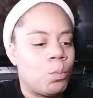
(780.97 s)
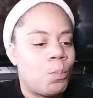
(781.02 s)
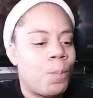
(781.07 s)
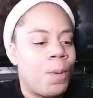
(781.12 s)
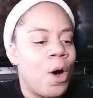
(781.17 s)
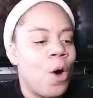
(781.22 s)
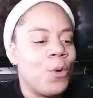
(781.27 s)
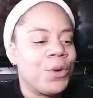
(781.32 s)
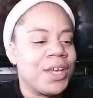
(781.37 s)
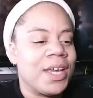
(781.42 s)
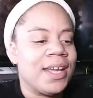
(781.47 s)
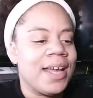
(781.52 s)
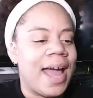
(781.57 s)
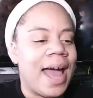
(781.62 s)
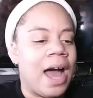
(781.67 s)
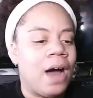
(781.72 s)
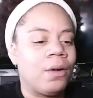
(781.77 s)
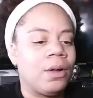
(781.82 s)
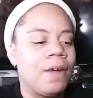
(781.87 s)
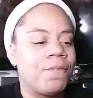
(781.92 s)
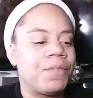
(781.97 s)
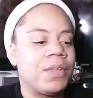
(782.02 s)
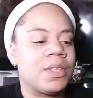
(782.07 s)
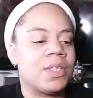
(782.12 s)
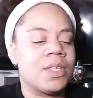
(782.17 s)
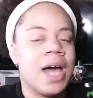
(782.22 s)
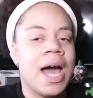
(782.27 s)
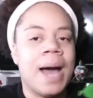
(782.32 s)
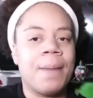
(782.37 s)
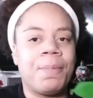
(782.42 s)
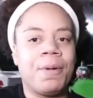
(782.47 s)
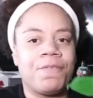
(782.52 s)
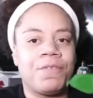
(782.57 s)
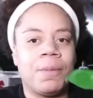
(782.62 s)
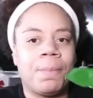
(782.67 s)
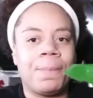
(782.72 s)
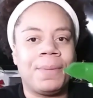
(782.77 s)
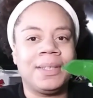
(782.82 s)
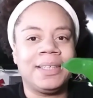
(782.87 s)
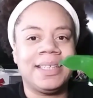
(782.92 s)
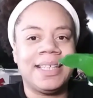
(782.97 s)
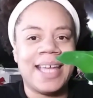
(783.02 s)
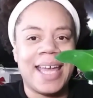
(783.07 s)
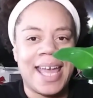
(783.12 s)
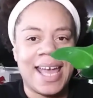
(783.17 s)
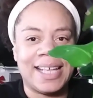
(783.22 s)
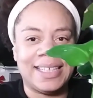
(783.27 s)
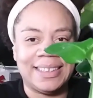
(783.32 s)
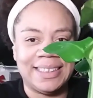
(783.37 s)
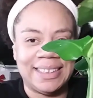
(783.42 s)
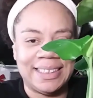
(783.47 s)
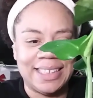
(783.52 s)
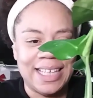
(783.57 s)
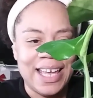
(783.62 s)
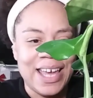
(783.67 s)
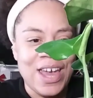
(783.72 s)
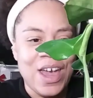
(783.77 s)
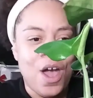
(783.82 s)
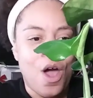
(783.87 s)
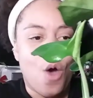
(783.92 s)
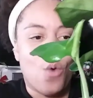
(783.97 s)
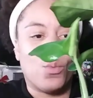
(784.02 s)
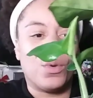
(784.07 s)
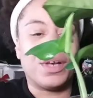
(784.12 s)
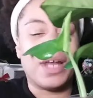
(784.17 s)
poking out of the top of the plant when